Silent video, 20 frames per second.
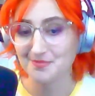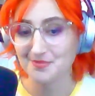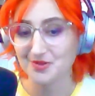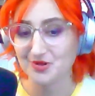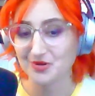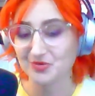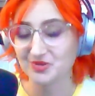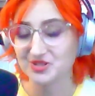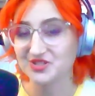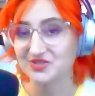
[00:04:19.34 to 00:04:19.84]

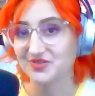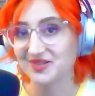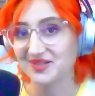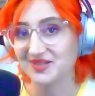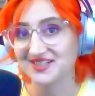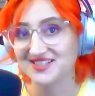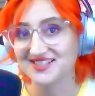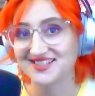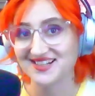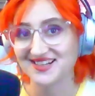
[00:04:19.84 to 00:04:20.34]
What's funny
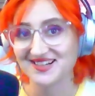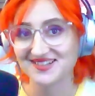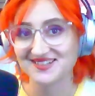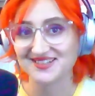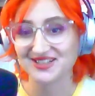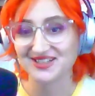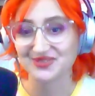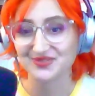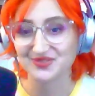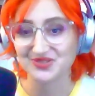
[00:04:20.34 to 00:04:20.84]
is that I
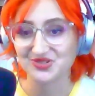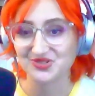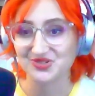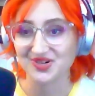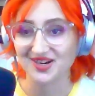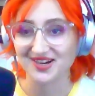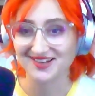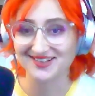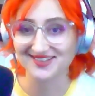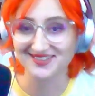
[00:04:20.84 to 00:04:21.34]
didn't even
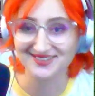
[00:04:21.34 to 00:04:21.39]
try.